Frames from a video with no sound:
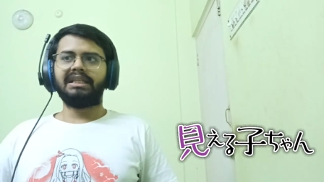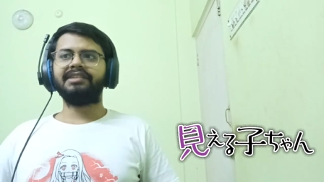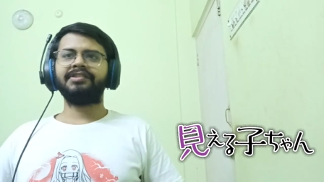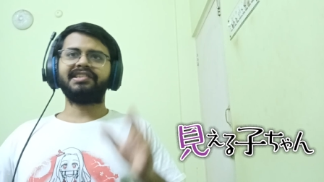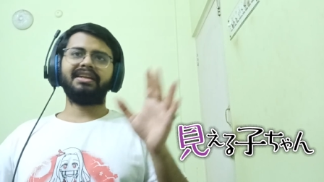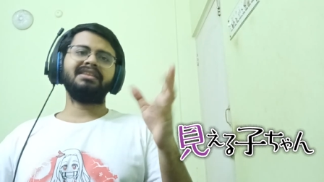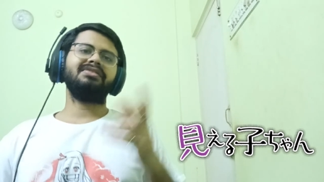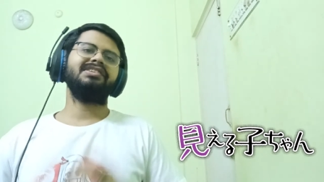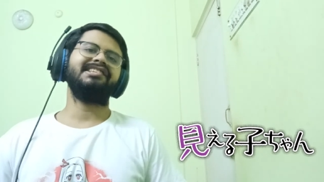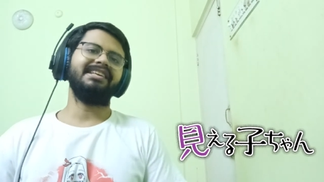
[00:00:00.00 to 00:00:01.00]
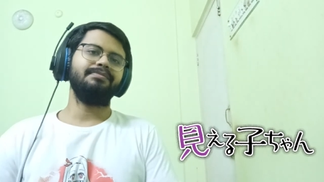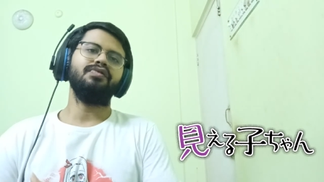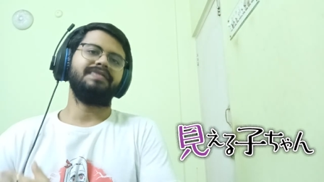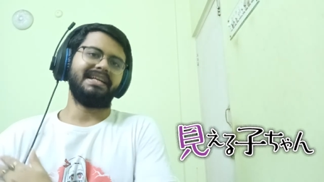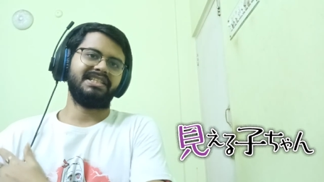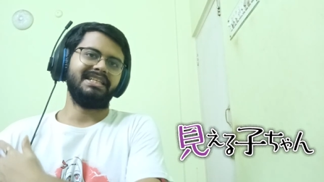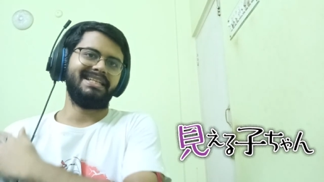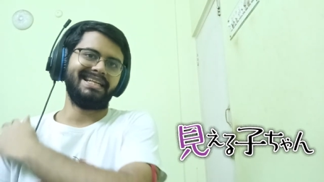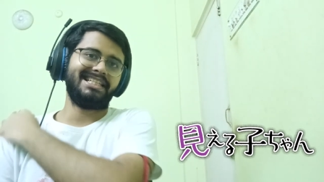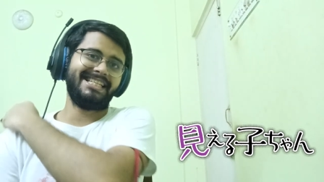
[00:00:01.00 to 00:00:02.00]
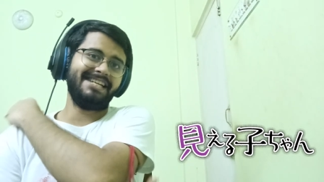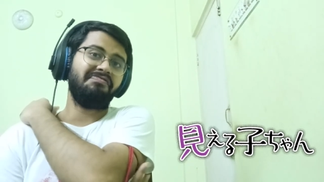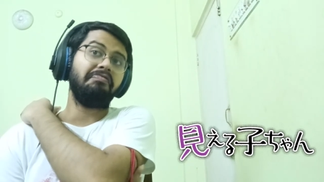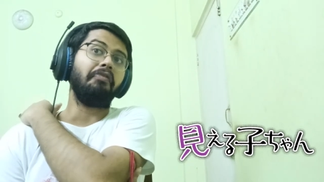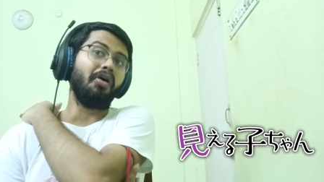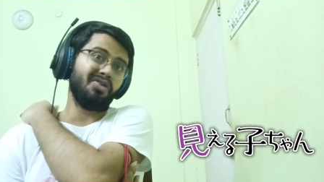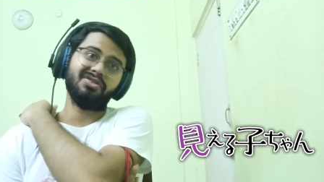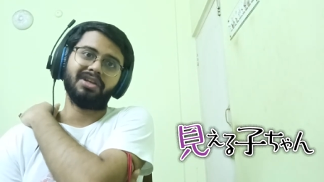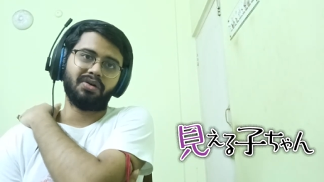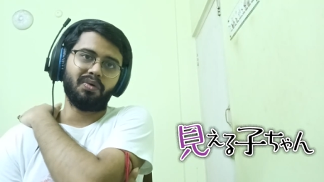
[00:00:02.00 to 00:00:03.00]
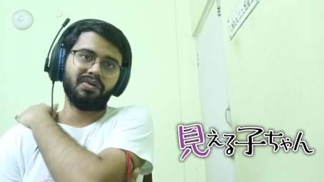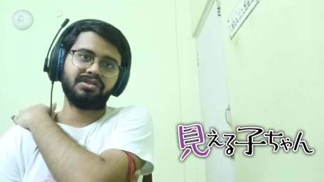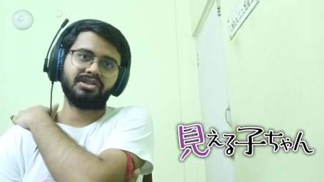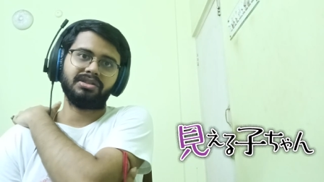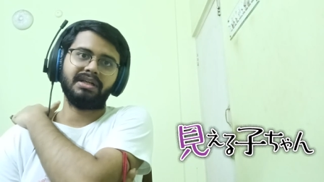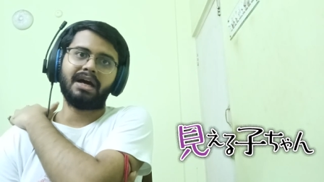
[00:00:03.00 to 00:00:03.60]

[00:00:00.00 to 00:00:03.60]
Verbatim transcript: this was another risky move that she did. She followed the ghost.